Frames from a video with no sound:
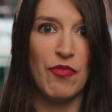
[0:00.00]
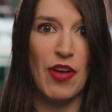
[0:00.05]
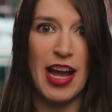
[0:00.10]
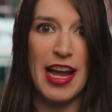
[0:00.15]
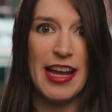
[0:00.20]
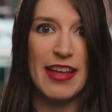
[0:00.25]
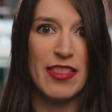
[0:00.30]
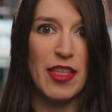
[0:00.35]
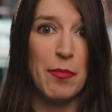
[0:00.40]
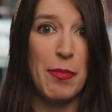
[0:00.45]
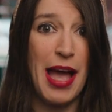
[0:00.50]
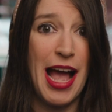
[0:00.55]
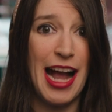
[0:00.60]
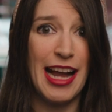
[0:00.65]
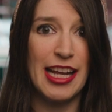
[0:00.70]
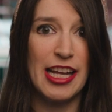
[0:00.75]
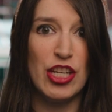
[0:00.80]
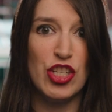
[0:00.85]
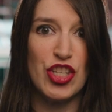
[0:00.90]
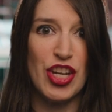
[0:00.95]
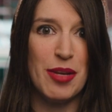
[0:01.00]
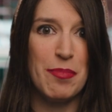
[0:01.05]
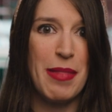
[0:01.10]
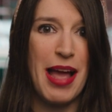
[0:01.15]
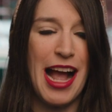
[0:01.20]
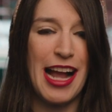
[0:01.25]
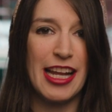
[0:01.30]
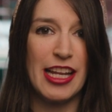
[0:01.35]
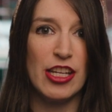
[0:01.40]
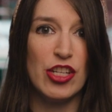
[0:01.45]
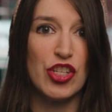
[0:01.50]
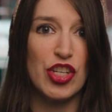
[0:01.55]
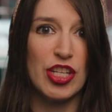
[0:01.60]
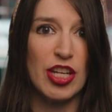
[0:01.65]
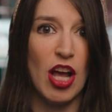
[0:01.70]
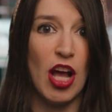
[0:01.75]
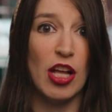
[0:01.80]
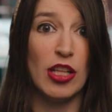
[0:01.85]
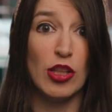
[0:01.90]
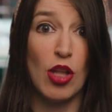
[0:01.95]
via the package and package
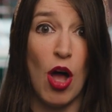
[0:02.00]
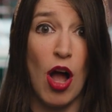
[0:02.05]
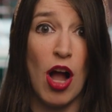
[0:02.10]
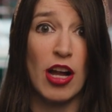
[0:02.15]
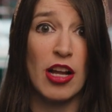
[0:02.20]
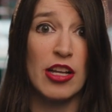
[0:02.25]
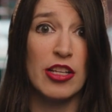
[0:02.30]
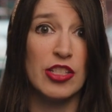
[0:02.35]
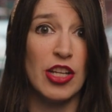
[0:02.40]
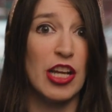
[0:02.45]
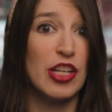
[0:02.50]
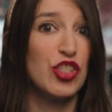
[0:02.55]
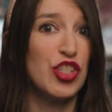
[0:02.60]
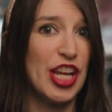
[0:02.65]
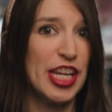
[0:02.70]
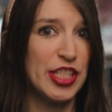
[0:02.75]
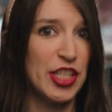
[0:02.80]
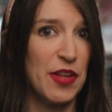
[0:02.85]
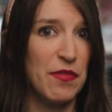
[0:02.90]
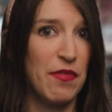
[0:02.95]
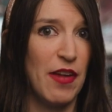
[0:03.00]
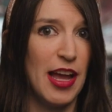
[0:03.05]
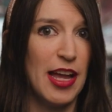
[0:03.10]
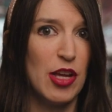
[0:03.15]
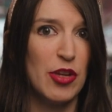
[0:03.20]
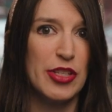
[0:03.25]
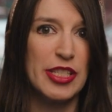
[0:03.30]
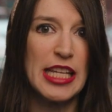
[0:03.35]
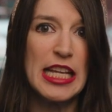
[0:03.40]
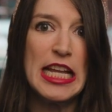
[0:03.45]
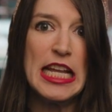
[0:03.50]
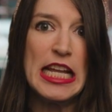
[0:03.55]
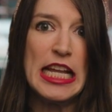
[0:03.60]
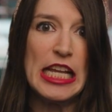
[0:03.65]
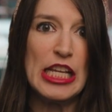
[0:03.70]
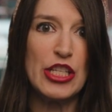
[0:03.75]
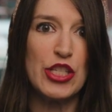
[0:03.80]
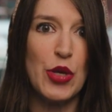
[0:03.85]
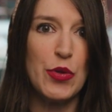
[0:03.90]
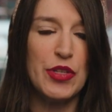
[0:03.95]
uh, lock.json files.
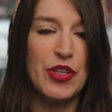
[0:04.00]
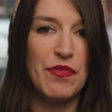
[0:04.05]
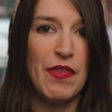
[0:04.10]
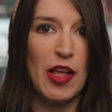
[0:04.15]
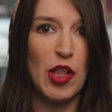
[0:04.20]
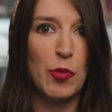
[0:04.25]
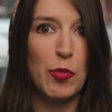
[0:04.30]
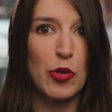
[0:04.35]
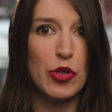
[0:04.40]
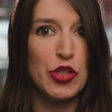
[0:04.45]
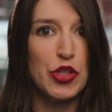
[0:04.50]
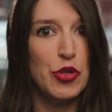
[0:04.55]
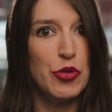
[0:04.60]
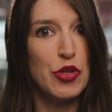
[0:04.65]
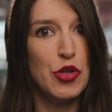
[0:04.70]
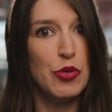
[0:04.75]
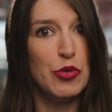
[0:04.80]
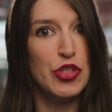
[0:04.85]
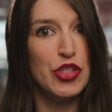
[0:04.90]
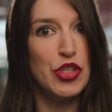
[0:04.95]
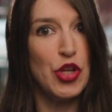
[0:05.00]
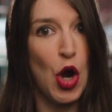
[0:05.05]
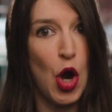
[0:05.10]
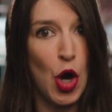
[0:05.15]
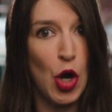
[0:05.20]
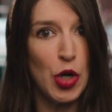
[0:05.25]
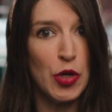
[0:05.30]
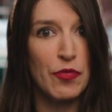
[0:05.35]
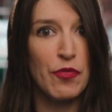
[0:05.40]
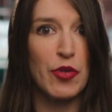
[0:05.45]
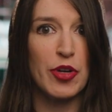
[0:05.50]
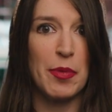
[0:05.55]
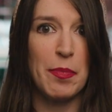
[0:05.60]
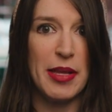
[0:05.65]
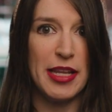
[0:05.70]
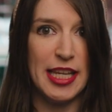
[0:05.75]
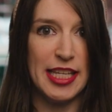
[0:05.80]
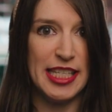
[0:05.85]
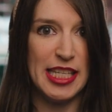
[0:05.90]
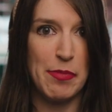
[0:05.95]
And so developers who use Yarn for
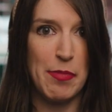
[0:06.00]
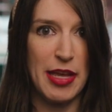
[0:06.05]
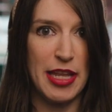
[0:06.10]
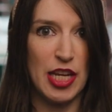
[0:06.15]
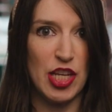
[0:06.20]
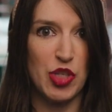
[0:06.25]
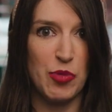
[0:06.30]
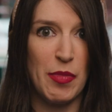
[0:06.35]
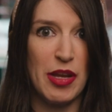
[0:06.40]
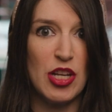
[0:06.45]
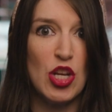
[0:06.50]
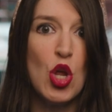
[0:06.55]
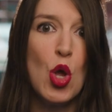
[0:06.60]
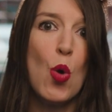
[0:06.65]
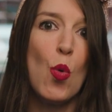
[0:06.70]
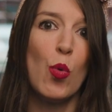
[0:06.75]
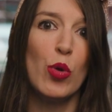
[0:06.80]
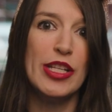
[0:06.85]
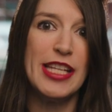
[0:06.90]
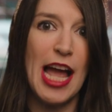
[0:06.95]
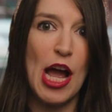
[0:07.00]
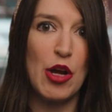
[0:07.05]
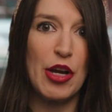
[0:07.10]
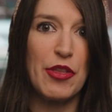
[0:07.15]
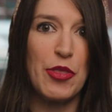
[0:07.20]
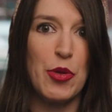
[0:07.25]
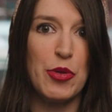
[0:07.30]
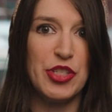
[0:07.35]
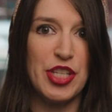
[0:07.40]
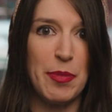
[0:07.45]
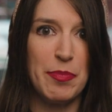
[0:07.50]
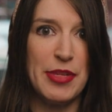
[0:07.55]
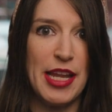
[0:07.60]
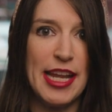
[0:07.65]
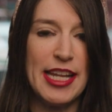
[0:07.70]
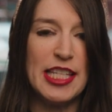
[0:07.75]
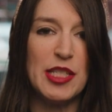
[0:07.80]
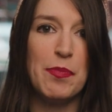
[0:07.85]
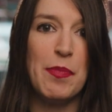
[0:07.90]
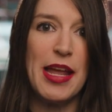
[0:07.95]
dependency management will now get those
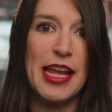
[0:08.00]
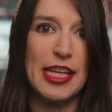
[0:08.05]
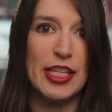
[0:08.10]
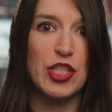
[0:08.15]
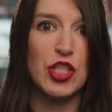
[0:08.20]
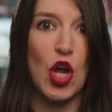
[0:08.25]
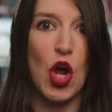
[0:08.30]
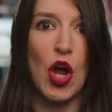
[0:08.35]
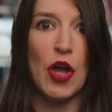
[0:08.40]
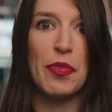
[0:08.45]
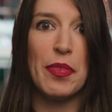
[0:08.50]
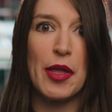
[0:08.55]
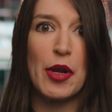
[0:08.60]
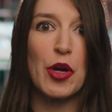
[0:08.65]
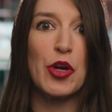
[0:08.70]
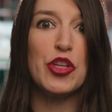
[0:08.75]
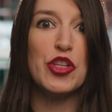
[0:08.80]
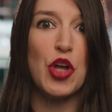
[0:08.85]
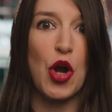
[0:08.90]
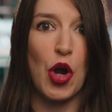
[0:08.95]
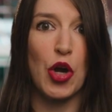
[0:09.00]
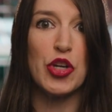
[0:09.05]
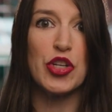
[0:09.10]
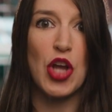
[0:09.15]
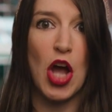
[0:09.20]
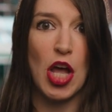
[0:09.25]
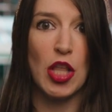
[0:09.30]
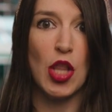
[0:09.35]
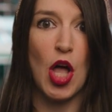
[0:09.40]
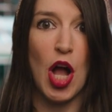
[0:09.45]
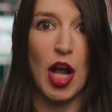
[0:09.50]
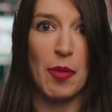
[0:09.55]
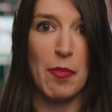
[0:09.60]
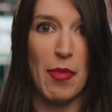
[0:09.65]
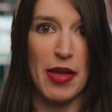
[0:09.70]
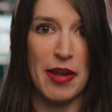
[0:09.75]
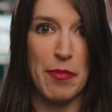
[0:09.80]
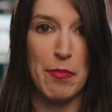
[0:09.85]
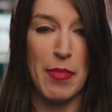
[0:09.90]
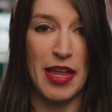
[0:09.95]
updates based on their yarn.lock
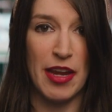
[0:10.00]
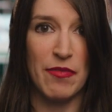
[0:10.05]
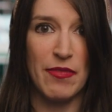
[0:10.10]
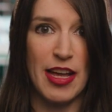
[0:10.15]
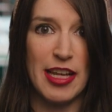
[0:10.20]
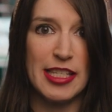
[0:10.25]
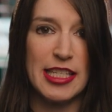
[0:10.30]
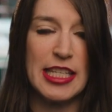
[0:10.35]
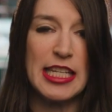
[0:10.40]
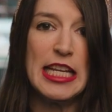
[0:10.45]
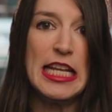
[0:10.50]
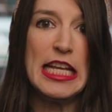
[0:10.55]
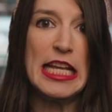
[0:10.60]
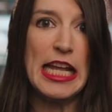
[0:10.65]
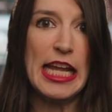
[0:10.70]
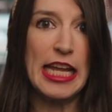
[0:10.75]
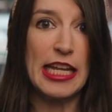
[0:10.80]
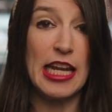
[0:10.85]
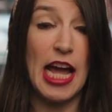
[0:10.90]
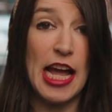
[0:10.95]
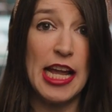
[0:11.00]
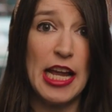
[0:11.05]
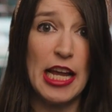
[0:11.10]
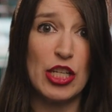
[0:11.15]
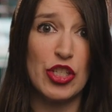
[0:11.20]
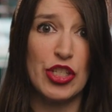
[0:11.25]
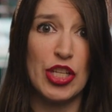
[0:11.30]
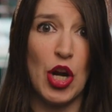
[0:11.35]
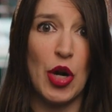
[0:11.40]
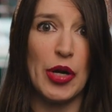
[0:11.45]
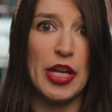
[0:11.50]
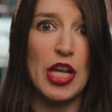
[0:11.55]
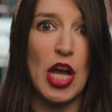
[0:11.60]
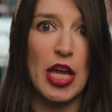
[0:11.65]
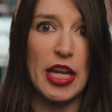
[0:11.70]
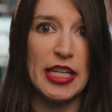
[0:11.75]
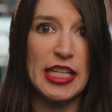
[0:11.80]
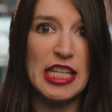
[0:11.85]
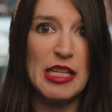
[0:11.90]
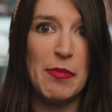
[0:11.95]
manifest. And I actually already
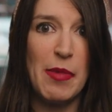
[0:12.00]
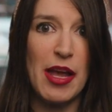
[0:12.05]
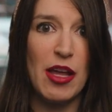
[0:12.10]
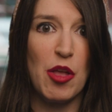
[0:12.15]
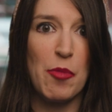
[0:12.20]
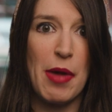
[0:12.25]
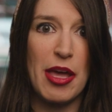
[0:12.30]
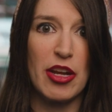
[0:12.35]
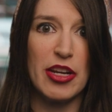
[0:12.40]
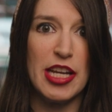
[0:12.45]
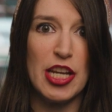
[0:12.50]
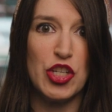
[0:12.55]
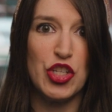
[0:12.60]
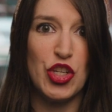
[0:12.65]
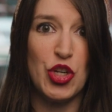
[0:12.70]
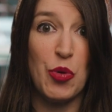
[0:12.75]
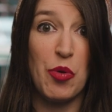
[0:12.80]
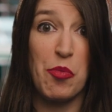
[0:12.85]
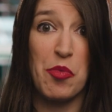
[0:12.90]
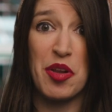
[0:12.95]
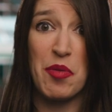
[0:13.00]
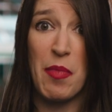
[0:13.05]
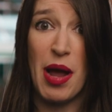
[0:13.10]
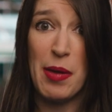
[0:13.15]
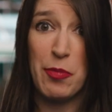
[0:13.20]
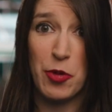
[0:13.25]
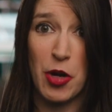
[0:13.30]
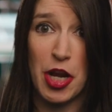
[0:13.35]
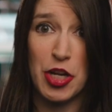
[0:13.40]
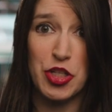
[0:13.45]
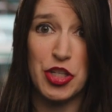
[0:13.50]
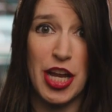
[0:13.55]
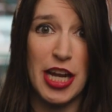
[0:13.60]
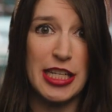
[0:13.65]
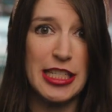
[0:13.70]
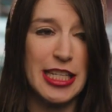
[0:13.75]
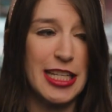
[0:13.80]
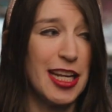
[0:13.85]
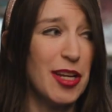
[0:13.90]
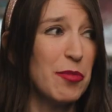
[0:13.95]
got an email about an issue in one of my
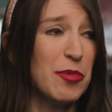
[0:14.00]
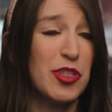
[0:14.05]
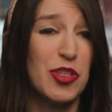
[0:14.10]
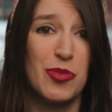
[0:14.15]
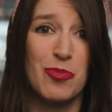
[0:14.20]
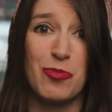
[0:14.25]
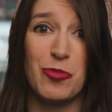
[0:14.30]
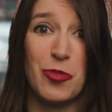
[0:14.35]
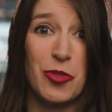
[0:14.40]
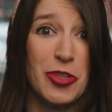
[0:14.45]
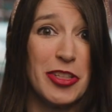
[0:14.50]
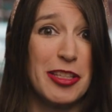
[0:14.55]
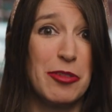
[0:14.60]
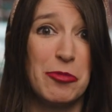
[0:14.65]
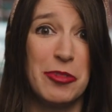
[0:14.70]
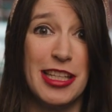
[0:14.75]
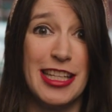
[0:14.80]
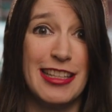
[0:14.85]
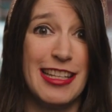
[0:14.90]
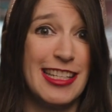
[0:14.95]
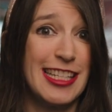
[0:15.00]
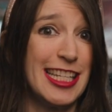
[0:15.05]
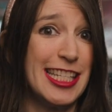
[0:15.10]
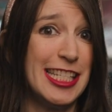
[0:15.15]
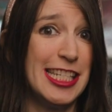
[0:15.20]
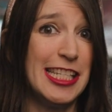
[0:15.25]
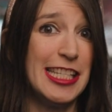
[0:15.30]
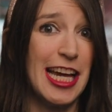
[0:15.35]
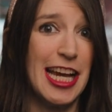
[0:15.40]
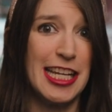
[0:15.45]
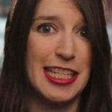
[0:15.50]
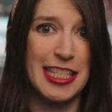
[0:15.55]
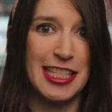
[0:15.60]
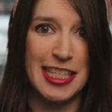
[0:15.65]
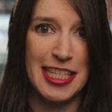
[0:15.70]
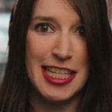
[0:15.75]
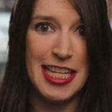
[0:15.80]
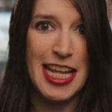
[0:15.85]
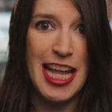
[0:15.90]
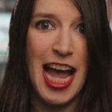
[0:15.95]
projects, and I was really, really glad to see that.
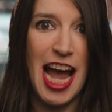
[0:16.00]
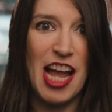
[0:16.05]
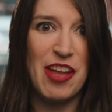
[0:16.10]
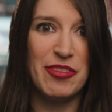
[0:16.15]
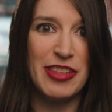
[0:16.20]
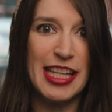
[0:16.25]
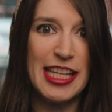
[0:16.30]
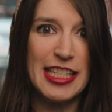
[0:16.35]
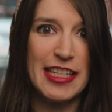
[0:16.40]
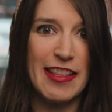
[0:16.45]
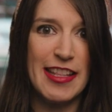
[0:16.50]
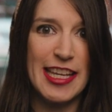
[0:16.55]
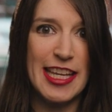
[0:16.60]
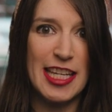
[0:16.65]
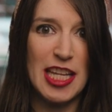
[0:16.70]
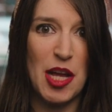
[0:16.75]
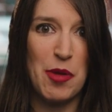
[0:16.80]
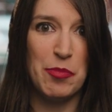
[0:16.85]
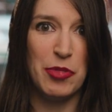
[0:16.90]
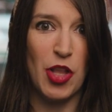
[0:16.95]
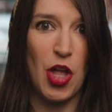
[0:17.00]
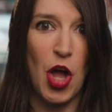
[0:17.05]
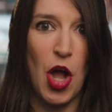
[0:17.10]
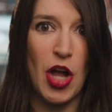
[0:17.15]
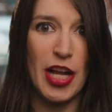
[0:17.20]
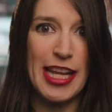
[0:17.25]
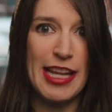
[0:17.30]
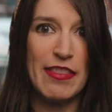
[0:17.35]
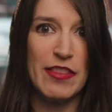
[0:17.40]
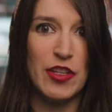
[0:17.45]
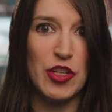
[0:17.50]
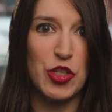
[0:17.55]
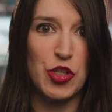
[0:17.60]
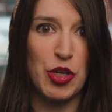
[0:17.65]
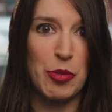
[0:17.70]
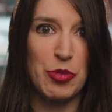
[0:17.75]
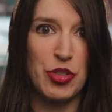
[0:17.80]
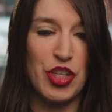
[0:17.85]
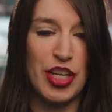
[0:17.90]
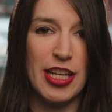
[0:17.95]
I've linked to the GitHub blog in the
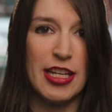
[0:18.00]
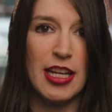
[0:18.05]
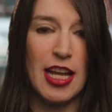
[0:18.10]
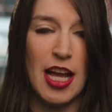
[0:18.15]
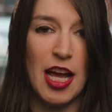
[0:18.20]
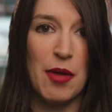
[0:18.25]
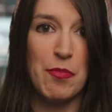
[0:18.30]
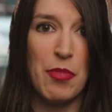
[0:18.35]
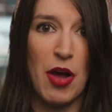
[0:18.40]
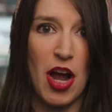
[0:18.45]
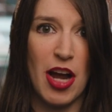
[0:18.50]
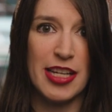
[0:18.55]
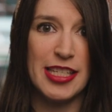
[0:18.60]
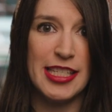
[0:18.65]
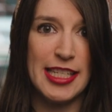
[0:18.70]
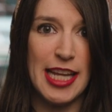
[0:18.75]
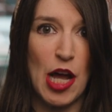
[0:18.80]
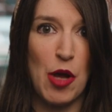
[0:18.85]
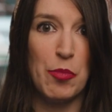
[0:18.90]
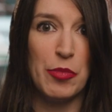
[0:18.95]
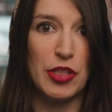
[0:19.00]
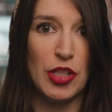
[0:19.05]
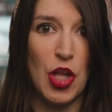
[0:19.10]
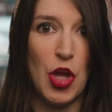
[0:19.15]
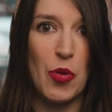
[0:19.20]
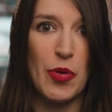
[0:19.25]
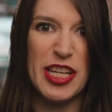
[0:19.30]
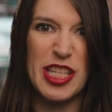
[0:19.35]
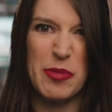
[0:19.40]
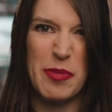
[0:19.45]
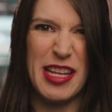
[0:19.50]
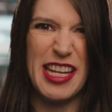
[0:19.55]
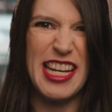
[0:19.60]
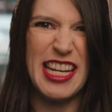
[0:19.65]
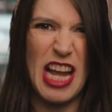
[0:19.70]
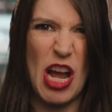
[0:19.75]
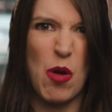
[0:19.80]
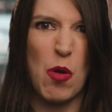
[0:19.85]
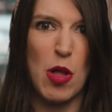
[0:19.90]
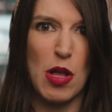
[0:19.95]
description uh, box down below
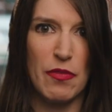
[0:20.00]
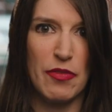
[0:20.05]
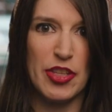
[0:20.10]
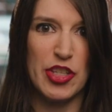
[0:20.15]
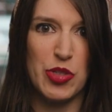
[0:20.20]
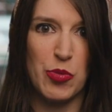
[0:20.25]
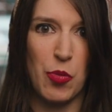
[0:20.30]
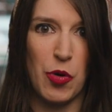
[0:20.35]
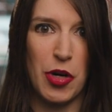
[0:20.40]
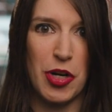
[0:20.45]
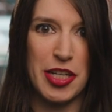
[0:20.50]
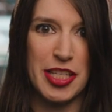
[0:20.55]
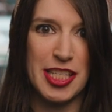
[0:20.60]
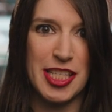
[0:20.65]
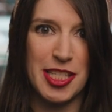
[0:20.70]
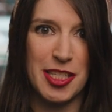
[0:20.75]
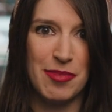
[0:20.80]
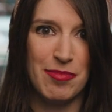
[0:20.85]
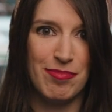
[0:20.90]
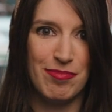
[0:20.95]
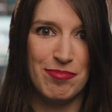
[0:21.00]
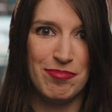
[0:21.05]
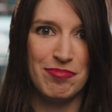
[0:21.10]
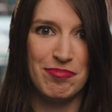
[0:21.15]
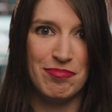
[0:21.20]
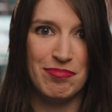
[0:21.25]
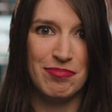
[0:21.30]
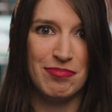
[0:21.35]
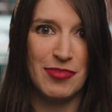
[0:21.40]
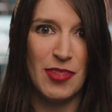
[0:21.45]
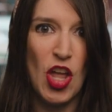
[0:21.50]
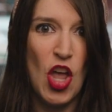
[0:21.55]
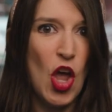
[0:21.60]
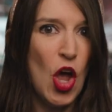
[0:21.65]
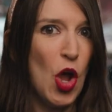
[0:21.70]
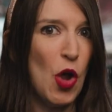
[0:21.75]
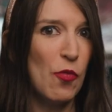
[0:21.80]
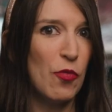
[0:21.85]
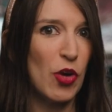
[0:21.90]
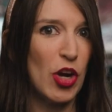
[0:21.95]
explaining how all of this works.
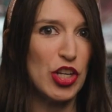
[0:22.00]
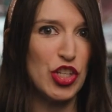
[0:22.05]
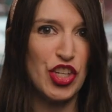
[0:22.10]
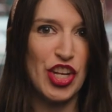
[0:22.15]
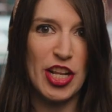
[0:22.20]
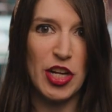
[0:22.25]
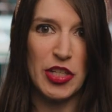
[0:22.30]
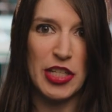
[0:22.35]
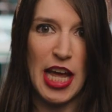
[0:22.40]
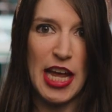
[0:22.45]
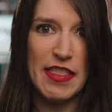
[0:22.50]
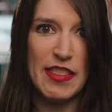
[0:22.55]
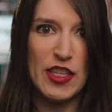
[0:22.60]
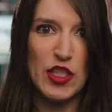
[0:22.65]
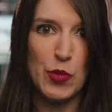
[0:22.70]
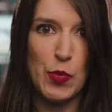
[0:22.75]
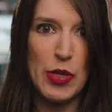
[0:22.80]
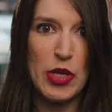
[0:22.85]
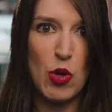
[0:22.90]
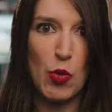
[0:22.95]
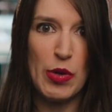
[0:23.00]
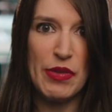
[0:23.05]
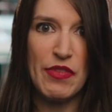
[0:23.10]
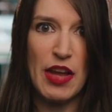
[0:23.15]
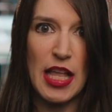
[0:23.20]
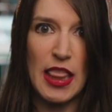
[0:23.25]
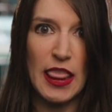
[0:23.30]
Over on Channel 9 this week, we've